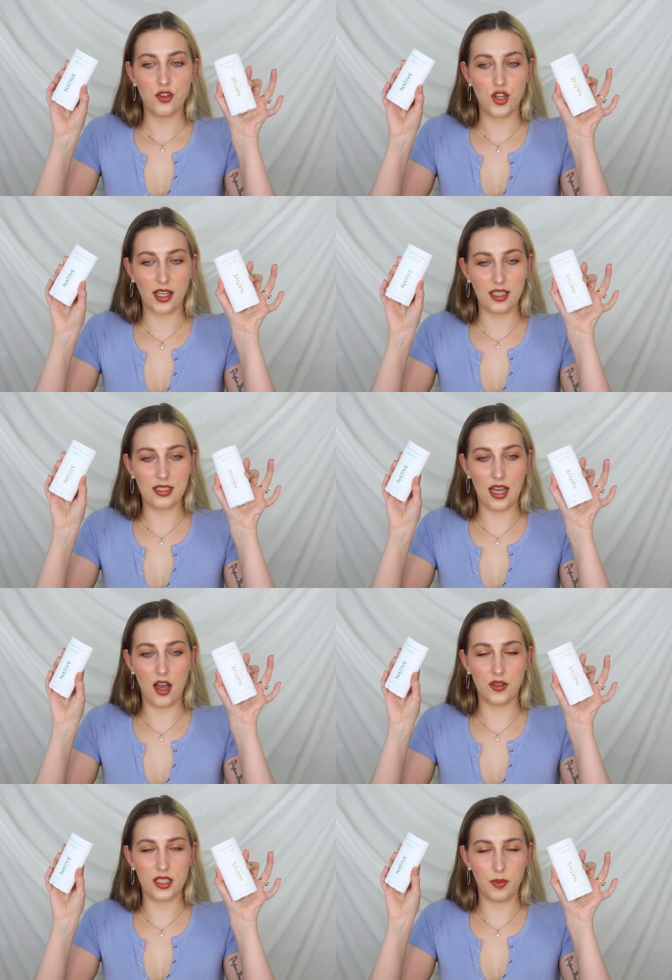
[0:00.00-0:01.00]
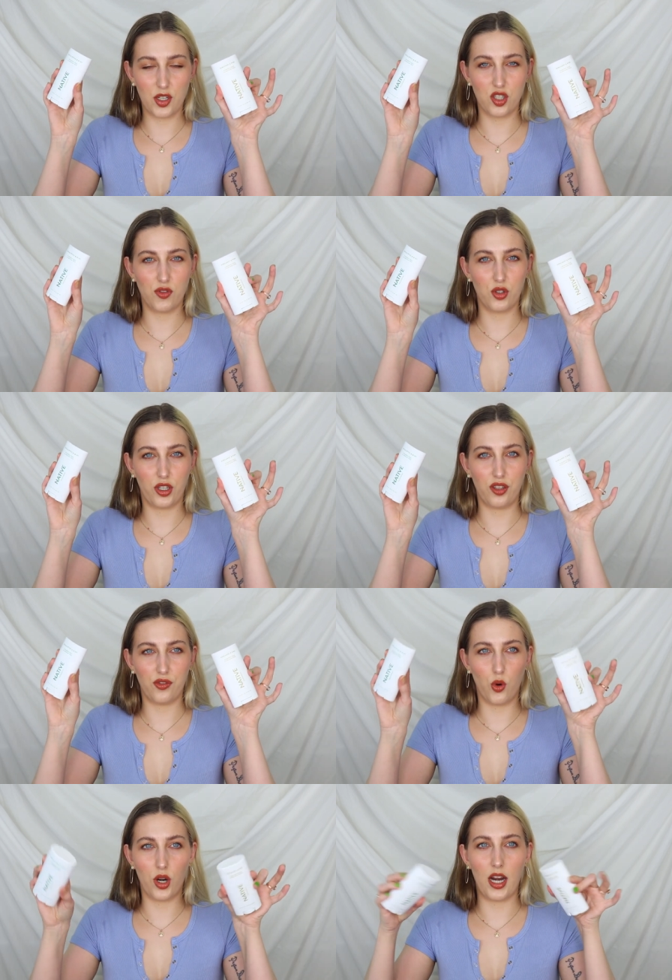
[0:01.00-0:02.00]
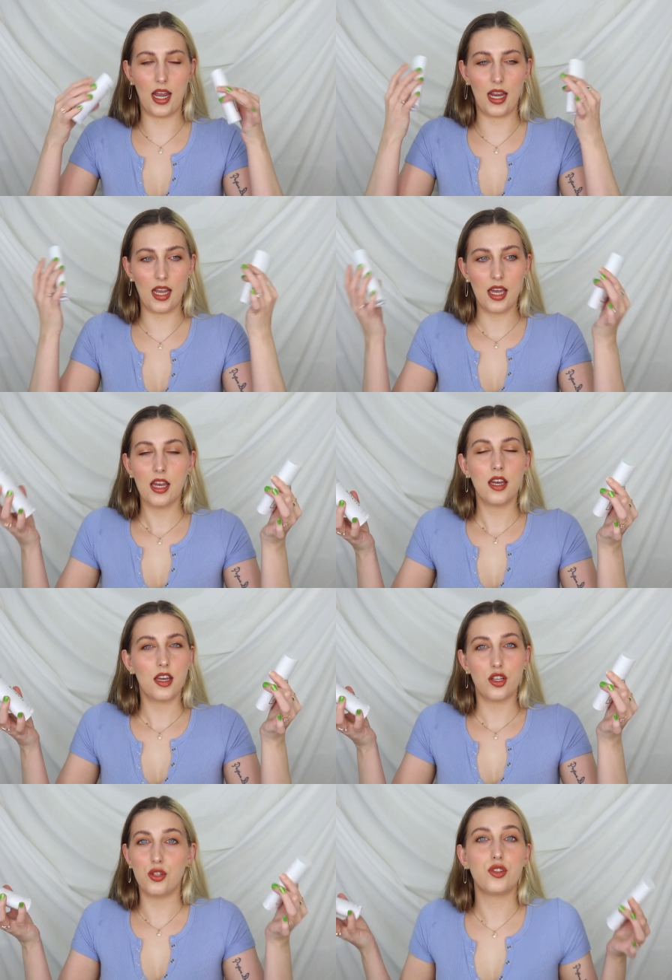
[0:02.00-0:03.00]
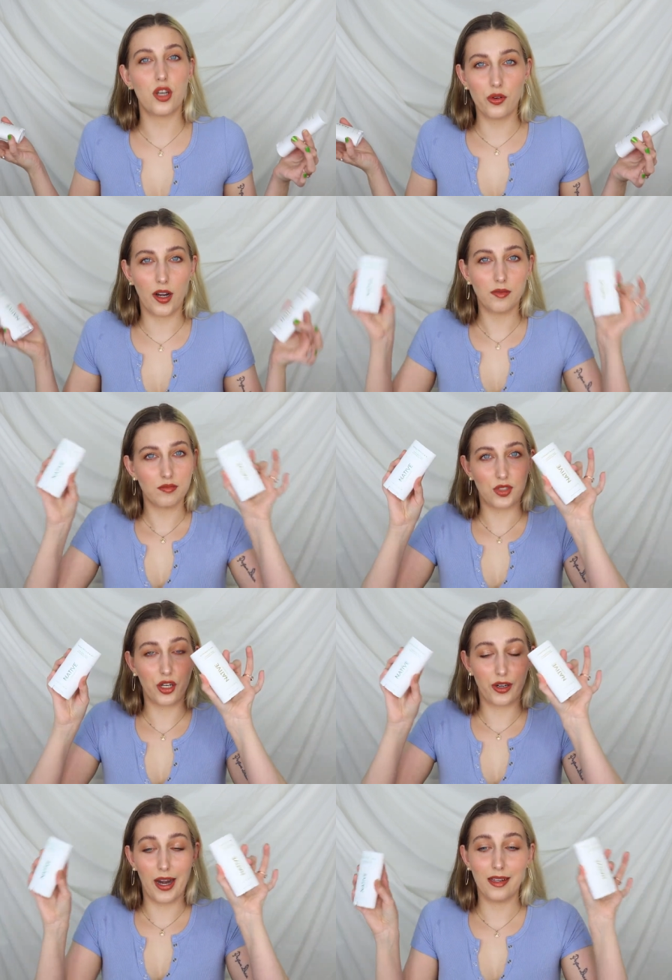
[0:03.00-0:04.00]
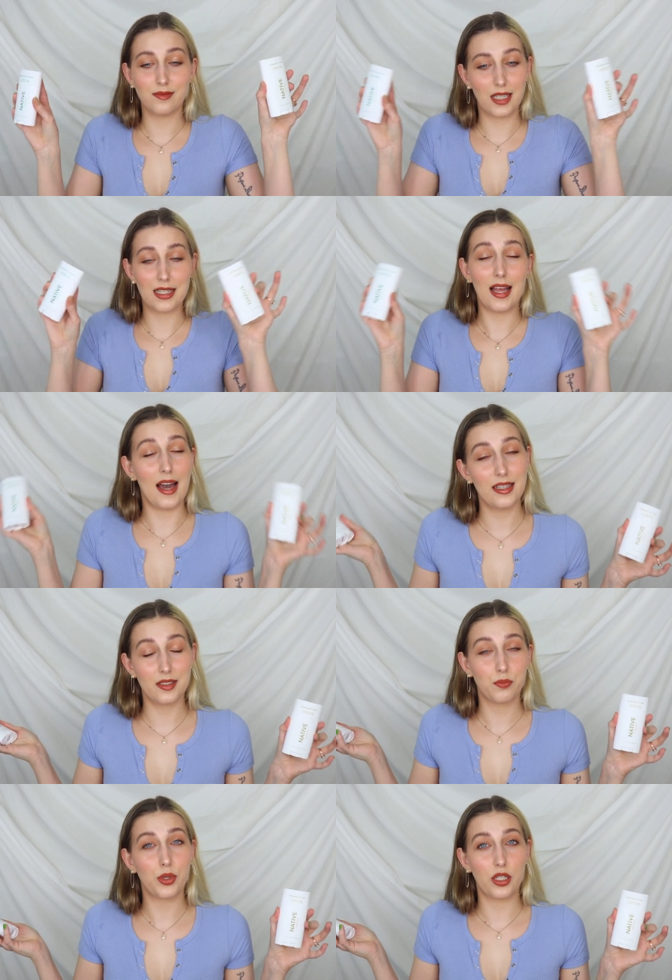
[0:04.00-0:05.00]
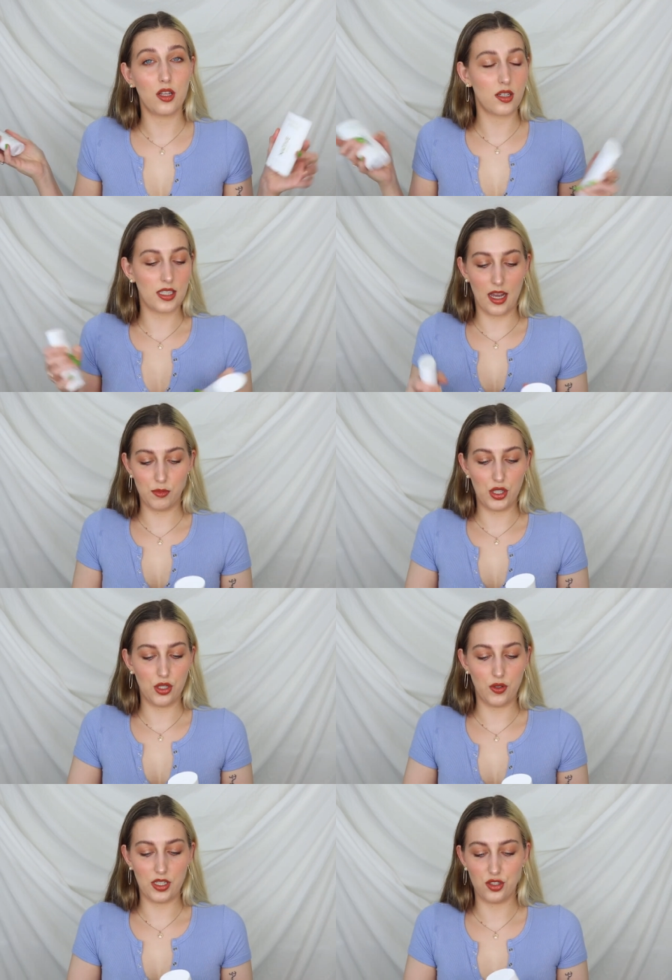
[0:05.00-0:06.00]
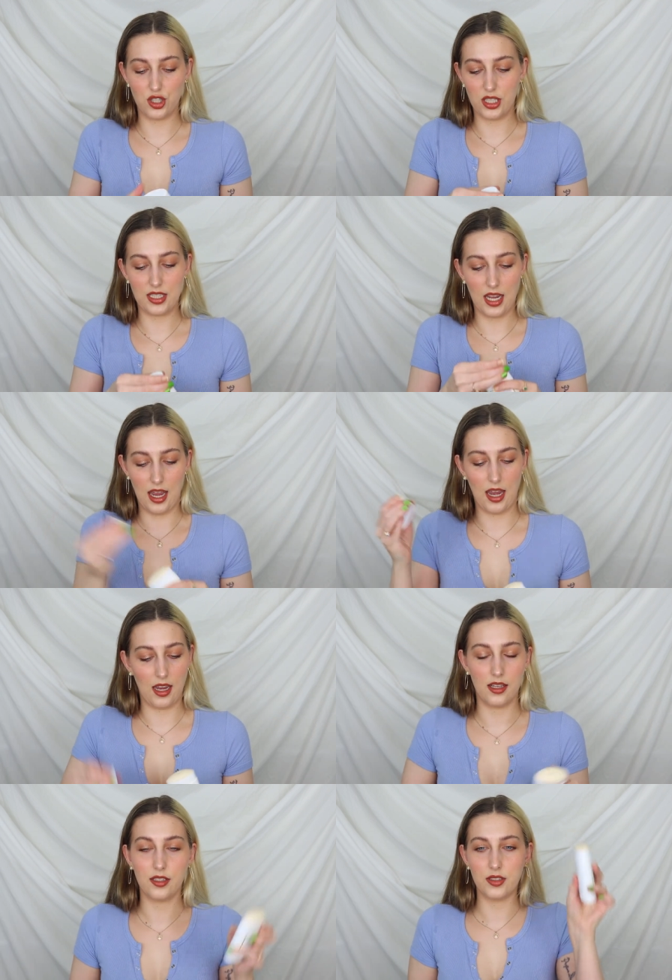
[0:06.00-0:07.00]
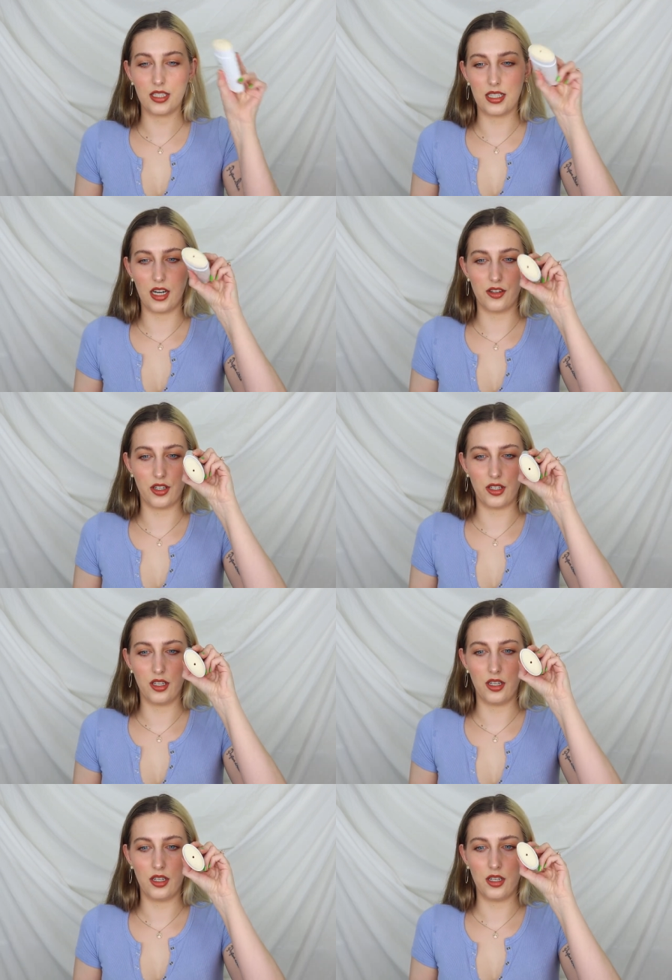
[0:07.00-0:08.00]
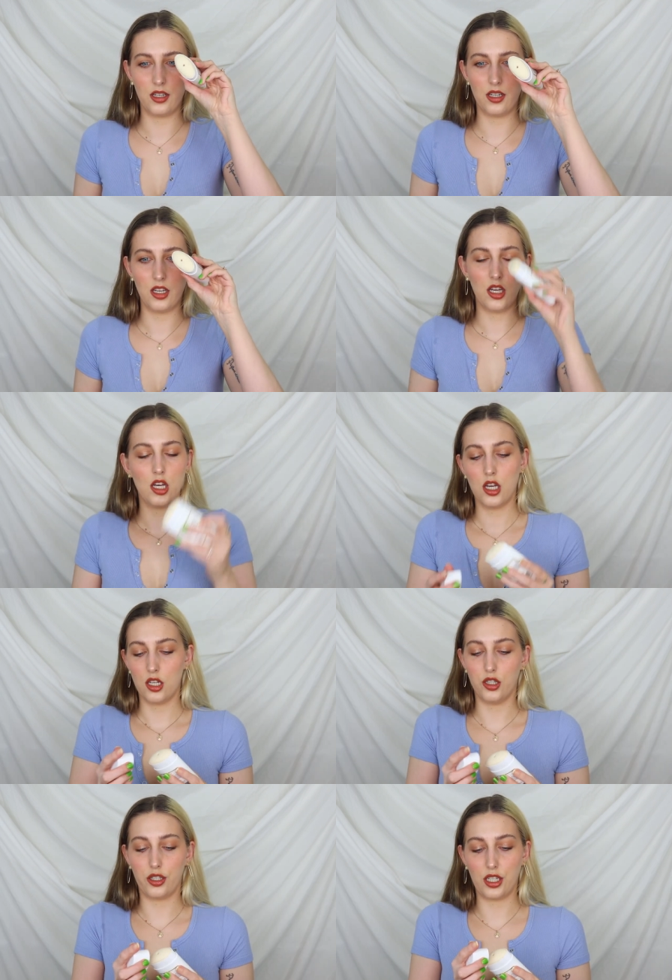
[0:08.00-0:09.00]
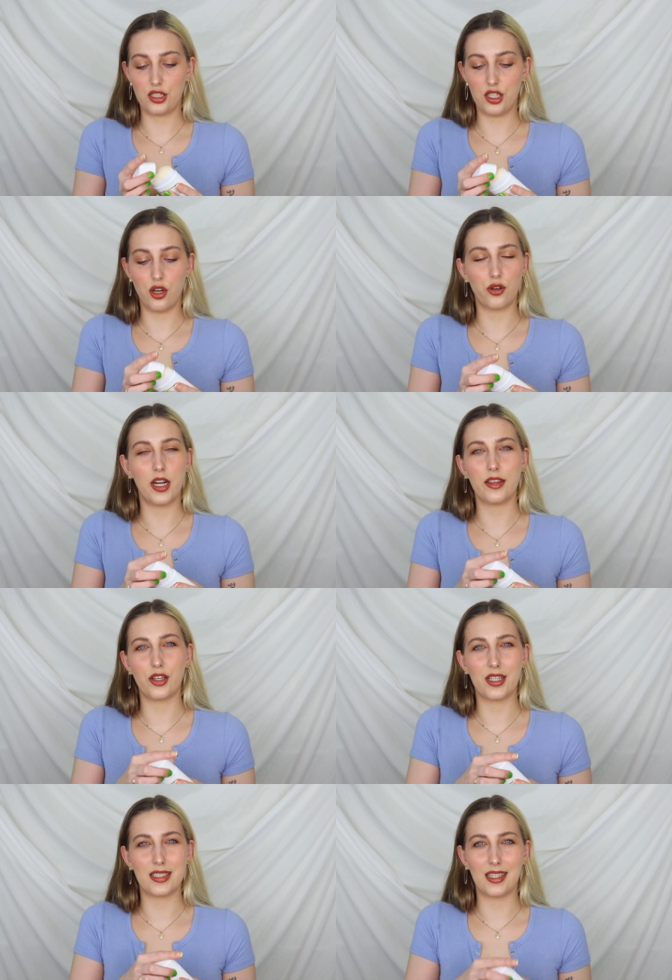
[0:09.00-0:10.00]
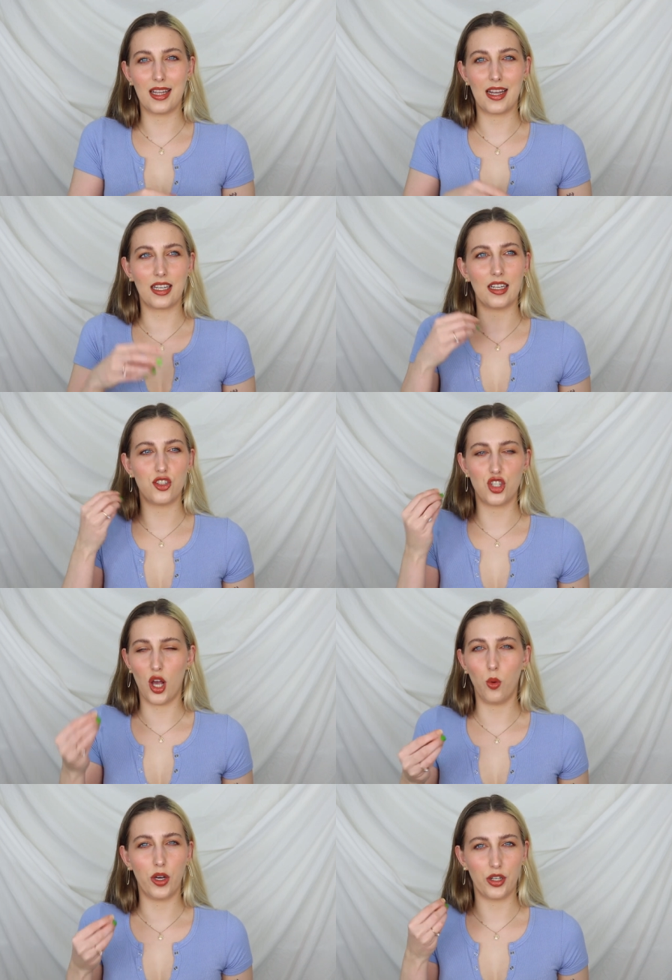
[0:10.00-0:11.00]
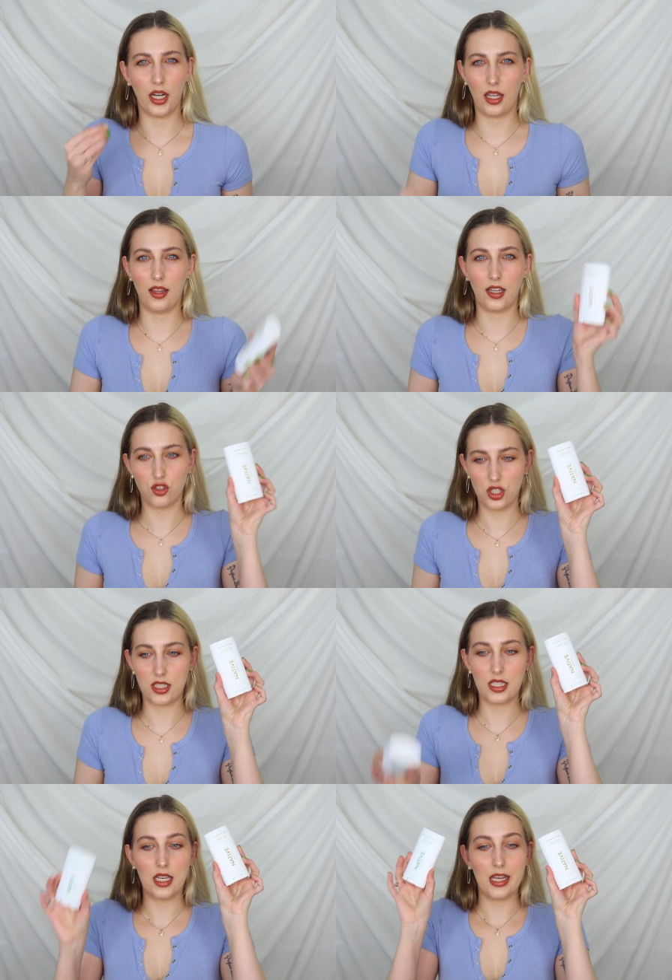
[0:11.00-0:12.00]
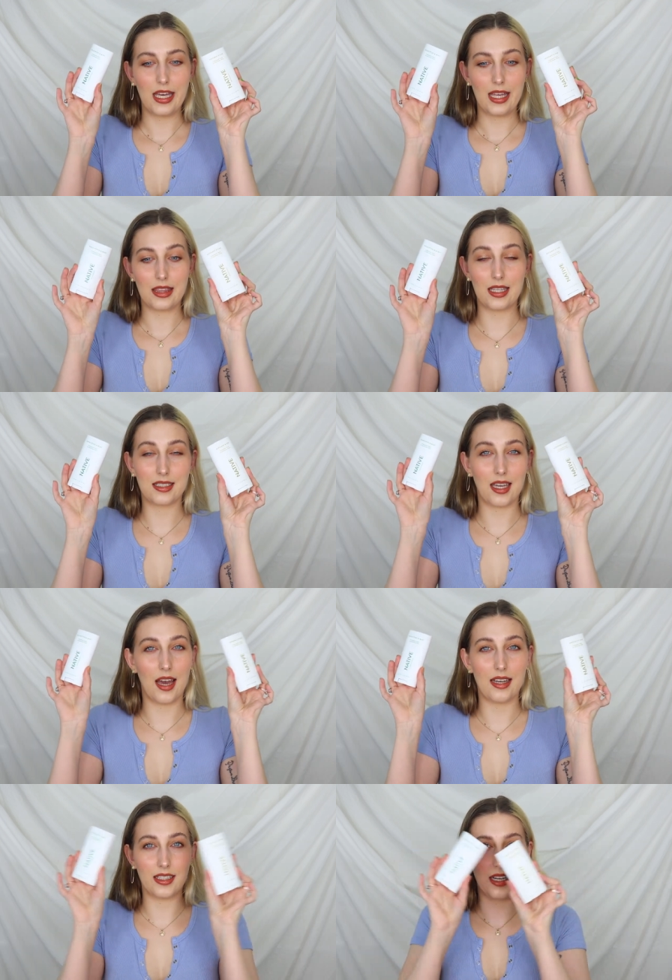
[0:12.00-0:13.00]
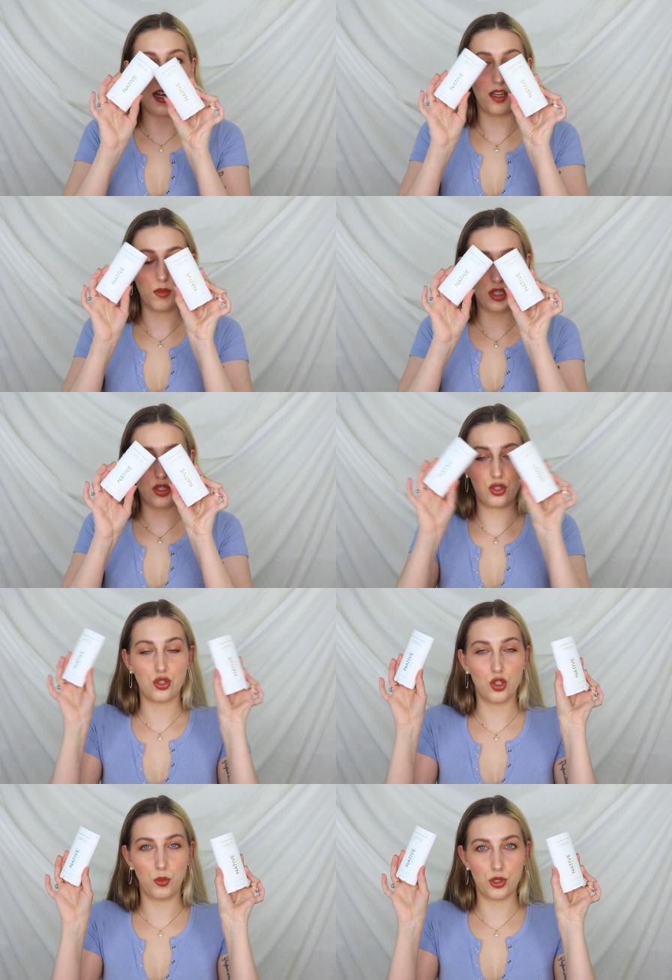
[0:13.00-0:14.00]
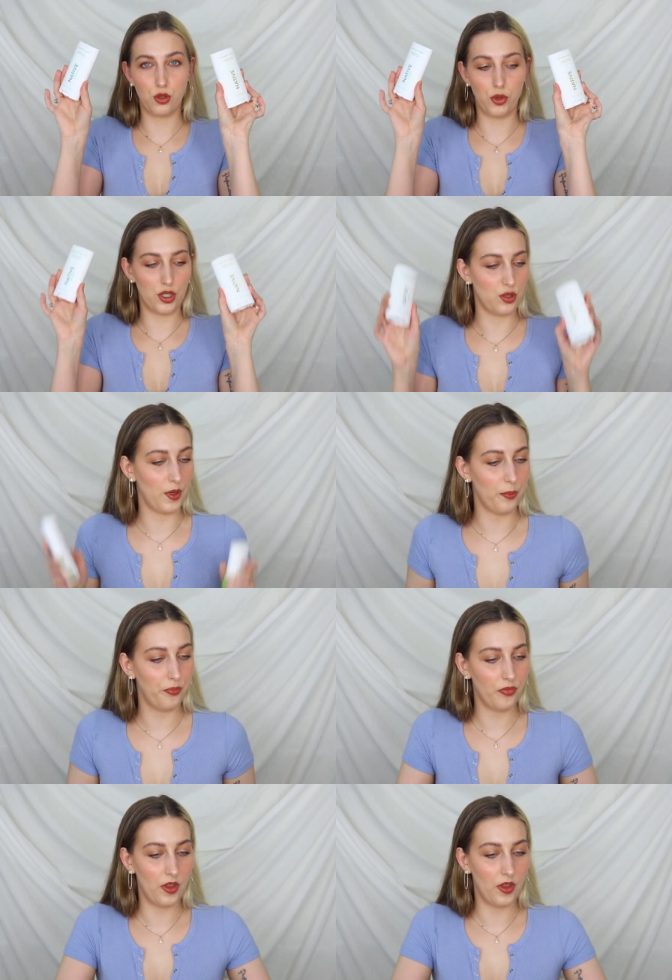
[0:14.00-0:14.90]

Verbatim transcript: Check these out, especially if you're looking for a new deodorant. They're great. They last pretty long time too. It's just a standard looking deodorant. There isn't like a gel one or anything. It's just these guys and I am super, super into them.